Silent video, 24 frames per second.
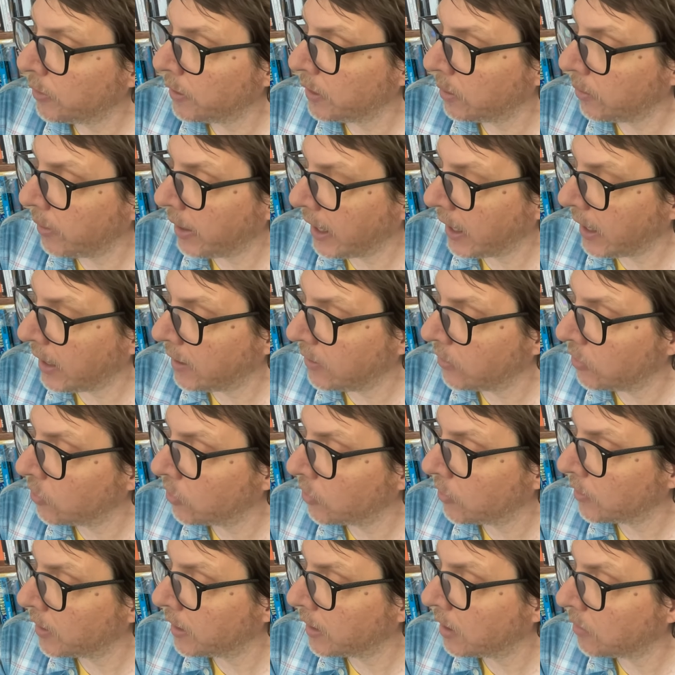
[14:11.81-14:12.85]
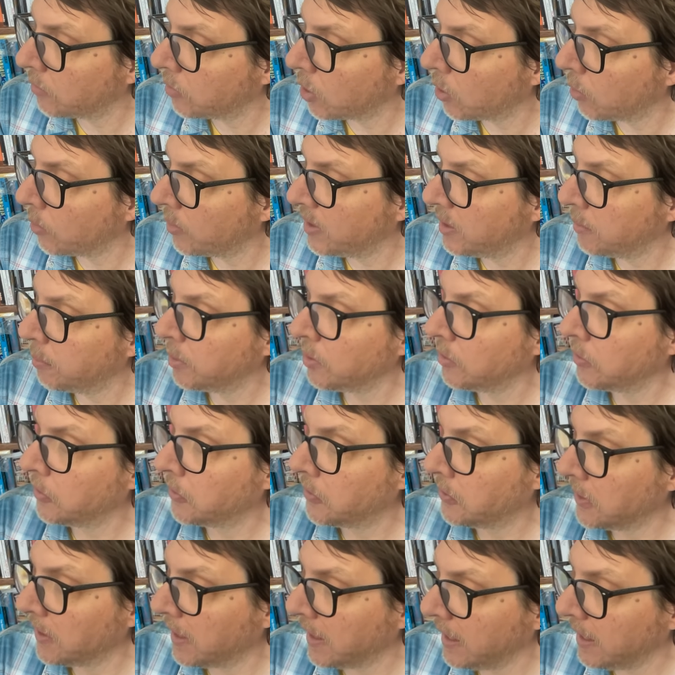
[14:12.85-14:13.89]
their end. They have already been
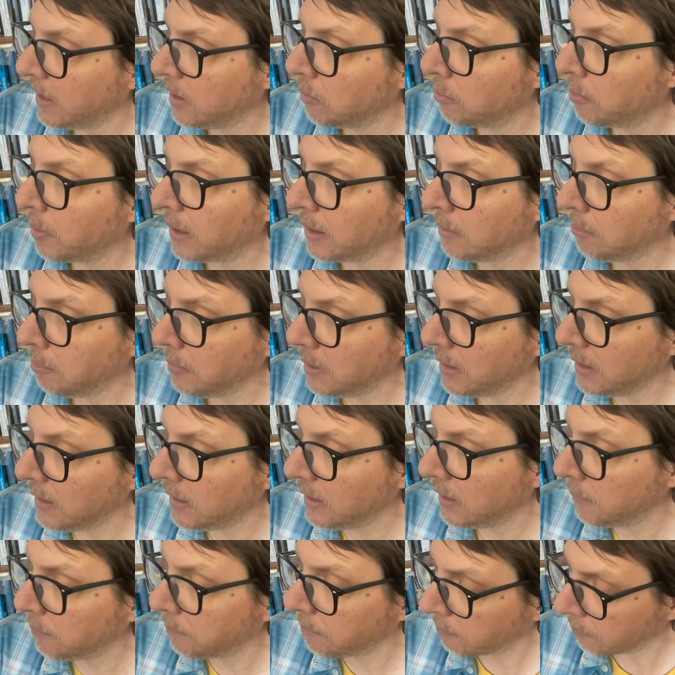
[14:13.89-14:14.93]
slain by me.